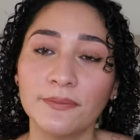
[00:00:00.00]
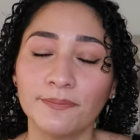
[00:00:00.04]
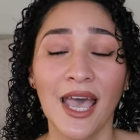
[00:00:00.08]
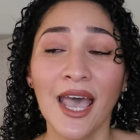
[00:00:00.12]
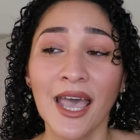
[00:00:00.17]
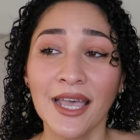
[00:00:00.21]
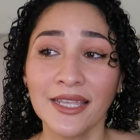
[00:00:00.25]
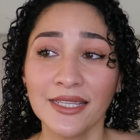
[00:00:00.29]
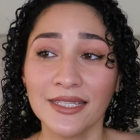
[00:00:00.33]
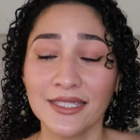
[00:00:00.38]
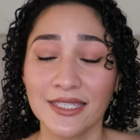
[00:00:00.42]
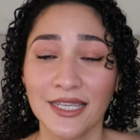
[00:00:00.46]

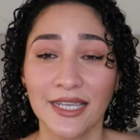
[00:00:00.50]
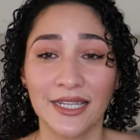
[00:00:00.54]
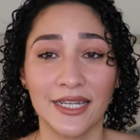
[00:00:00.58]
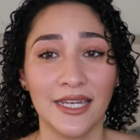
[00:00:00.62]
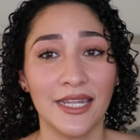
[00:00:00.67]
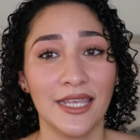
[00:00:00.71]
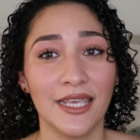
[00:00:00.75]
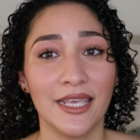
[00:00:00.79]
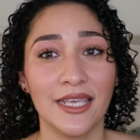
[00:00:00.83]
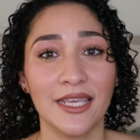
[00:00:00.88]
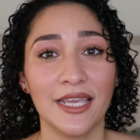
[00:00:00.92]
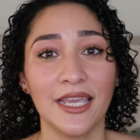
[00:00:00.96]
that
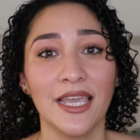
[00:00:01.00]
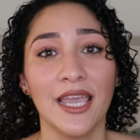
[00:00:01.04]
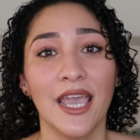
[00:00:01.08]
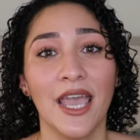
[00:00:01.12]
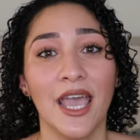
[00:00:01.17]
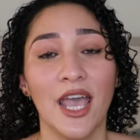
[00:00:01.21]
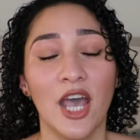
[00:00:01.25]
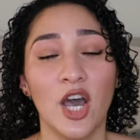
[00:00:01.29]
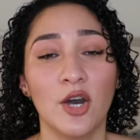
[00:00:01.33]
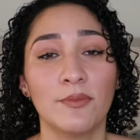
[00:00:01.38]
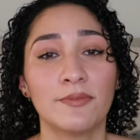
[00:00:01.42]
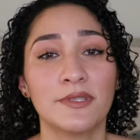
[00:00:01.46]
technique
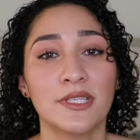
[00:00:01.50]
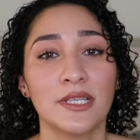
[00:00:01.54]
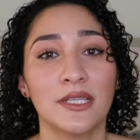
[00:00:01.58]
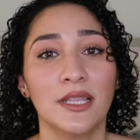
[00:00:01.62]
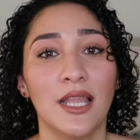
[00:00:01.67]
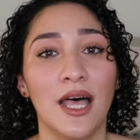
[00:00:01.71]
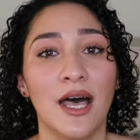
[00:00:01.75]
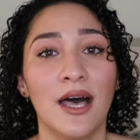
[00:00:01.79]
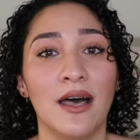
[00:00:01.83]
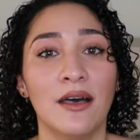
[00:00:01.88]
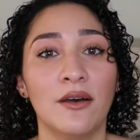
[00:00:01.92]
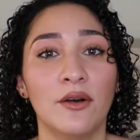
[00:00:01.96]
helps a
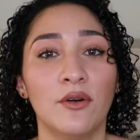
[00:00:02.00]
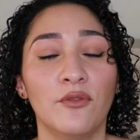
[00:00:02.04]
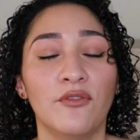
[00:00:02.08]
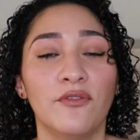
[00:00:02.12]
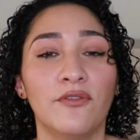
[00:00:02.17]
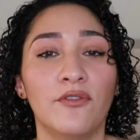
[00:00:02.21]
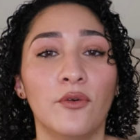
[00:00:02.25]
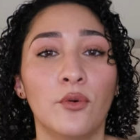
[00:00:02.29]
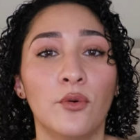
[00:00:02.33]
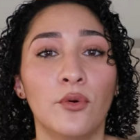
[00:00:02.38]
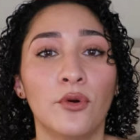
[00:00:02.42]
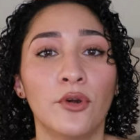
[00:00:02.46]
lot
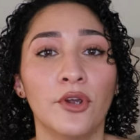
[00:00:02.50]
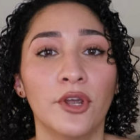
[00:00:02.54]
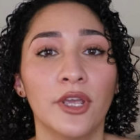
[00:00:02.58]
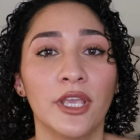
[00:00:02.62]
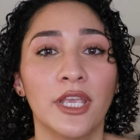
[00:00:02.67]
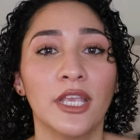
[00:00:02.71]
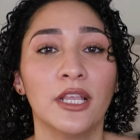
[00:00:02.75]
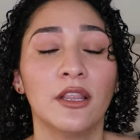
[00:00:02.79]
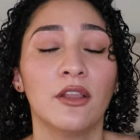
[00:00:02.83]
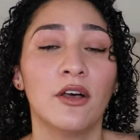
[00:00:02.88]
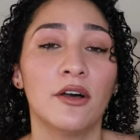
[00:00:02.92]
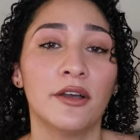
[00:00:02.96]
for
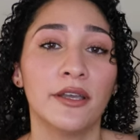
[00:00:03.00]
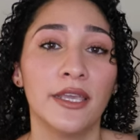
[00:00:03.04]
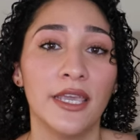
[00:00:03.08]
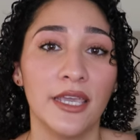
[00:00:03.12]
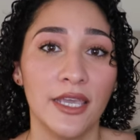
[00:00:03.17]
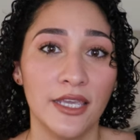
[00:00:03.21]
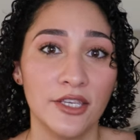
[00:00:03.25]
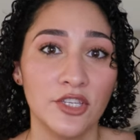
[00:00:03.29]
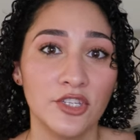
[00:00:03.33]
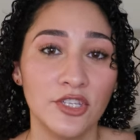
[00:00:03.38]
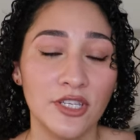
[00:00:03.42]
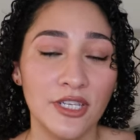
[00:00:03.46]

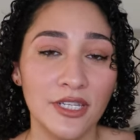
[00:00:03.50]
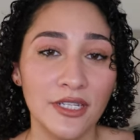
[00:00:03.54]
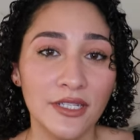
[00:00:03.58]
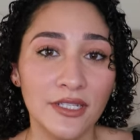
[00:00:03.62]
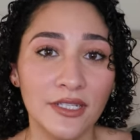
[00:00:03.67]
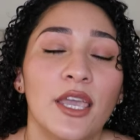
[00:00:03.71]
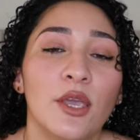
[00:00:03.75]
elongation.